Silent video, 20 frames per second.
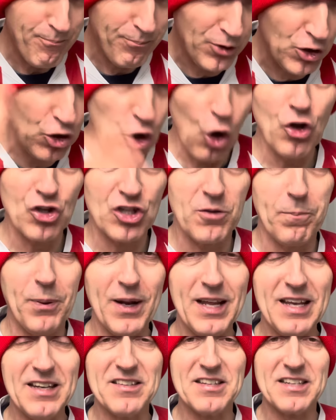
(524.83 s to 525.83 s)
Dodds
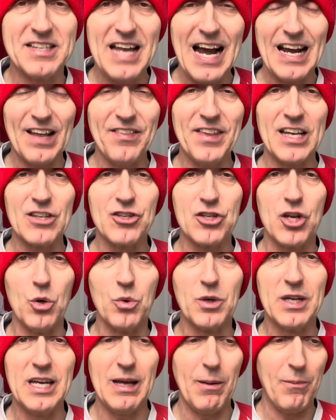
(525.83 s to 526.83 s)
plays Dack the next
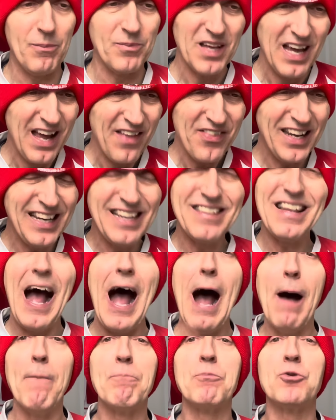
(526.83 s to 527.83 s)
2 games, then he's
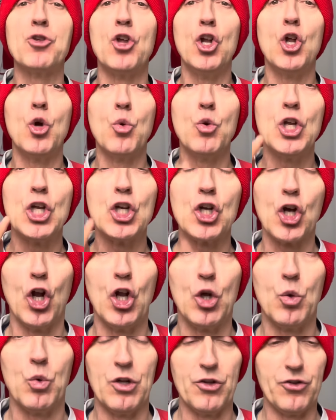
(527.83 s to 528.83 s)
absolutely
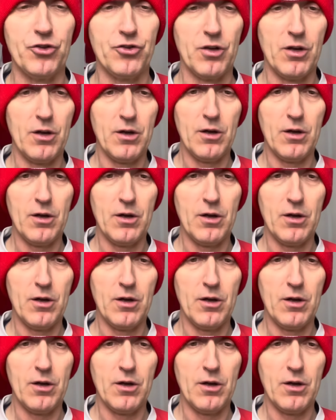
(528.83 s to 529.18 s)
clueless.